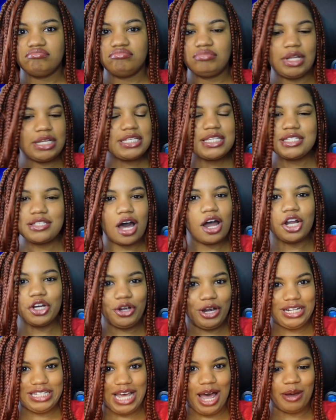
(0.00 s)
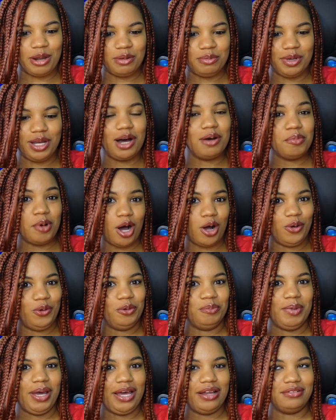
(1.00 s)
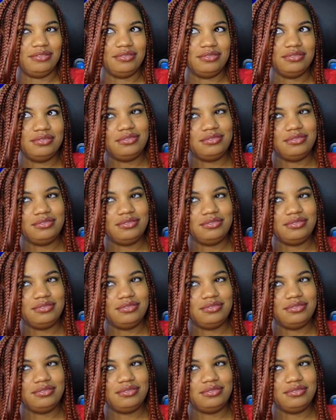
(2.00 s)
This is not a great time to become Aquaman.